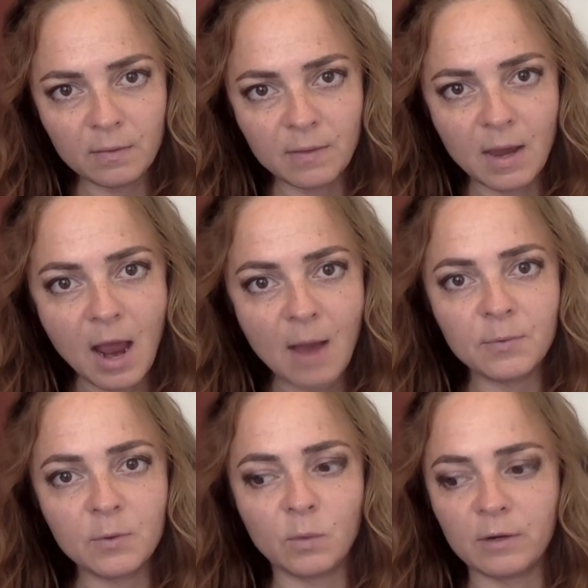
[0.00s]
that
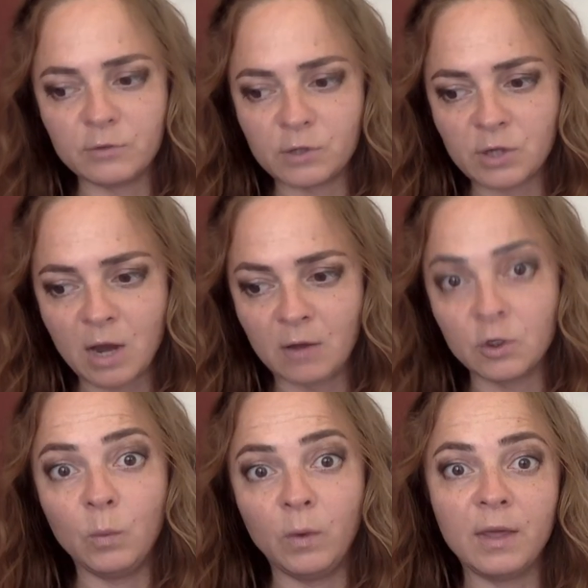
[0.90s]
happened when I was a child,
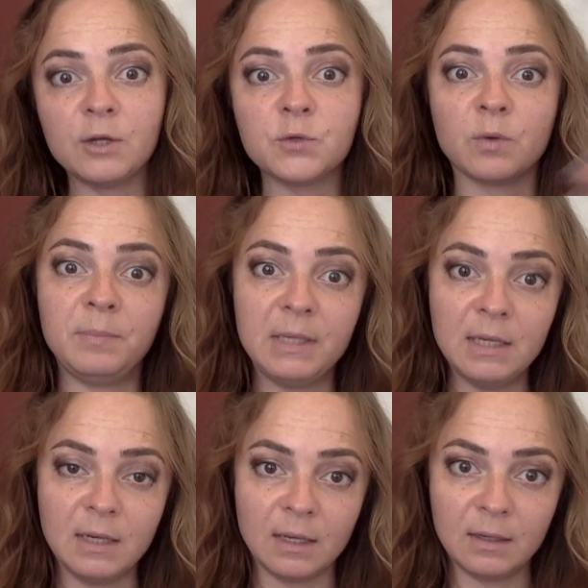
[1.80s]
when that is
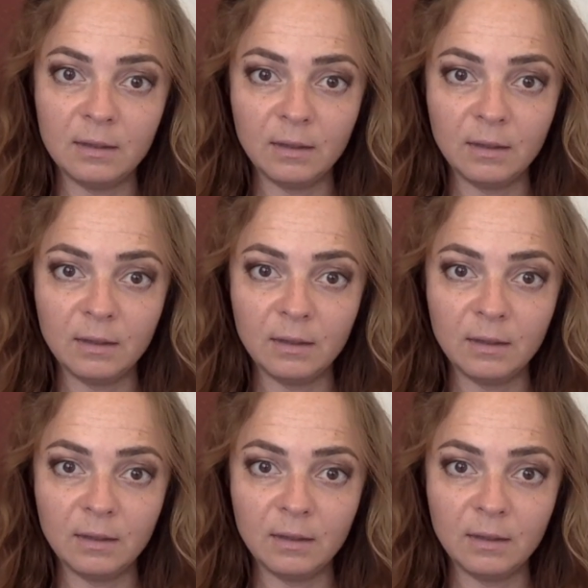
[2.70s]
repeated,